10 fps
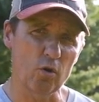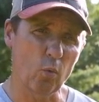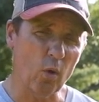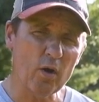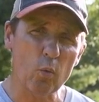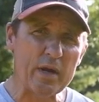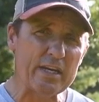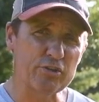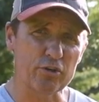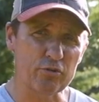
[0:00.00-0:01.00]
what
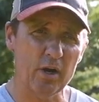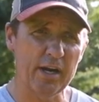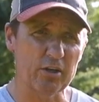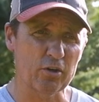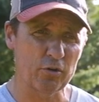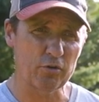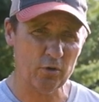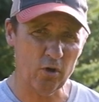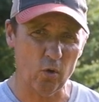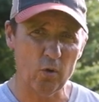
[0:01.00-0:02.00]
weeds you're trying to
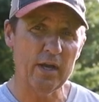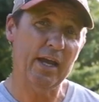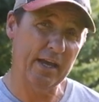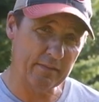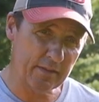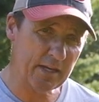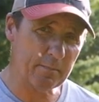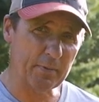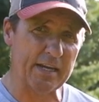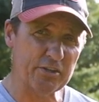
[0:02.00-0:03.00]
control and then
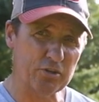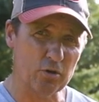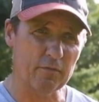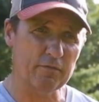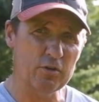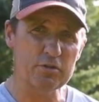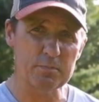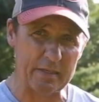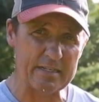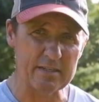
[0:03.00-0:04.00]
base your food
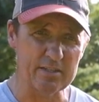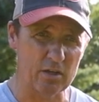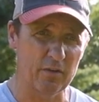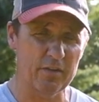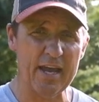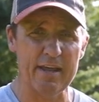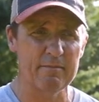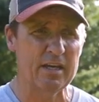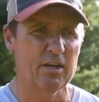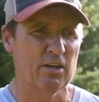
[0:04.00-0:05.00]
species on that.
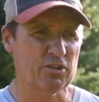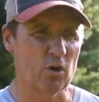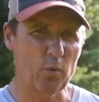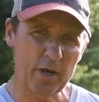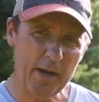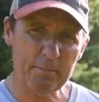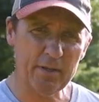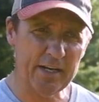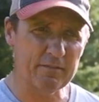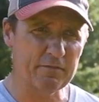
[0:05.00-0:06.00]
So when I
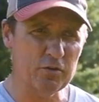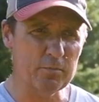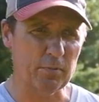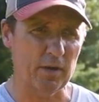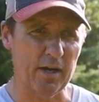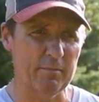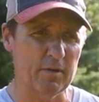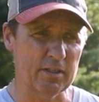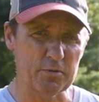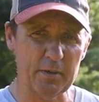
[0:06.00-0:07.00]
plant a food plot,
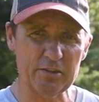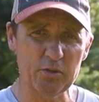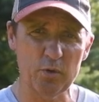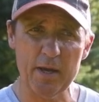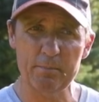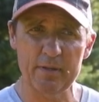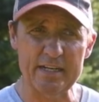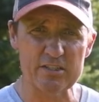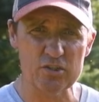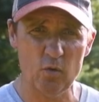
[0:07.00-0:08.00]
especially when I
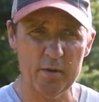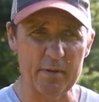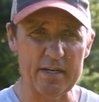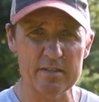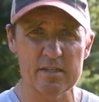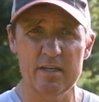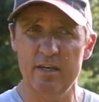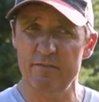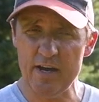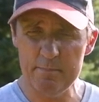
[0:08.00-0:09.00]
plant soybeans,
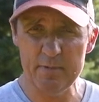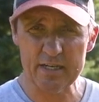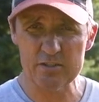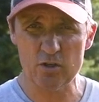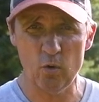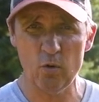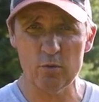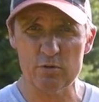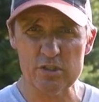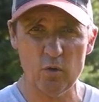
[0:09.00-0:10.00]
if I mix
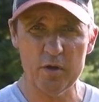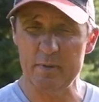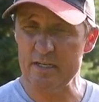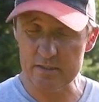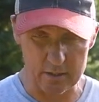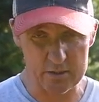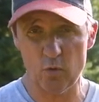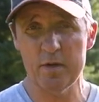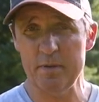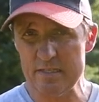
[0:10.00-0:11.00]
corn with soybeans, the
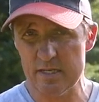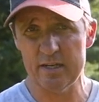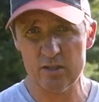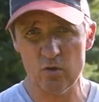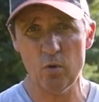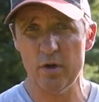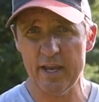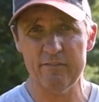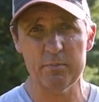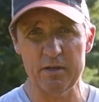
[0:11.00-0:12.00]
soybeans and the corn
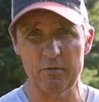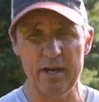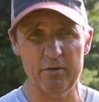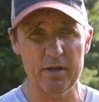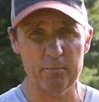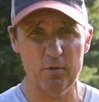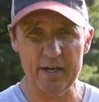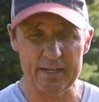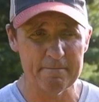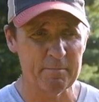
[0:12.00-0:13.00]
have to be Roundup
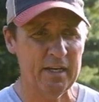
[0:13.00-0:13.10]
ready.